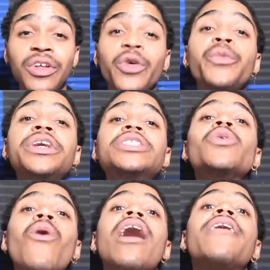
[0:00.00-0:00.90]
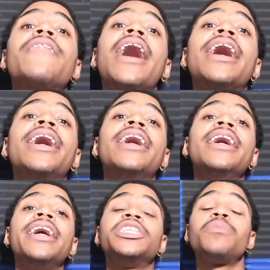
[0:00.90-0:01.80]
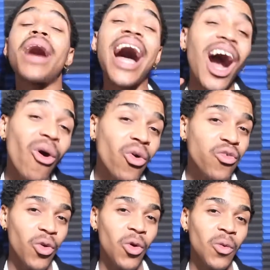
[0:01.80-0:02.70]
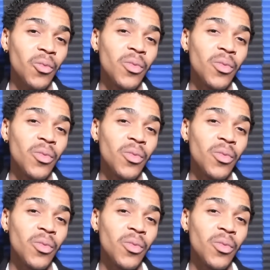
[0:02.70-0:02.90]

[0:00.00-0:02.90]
The reason why that is powerful,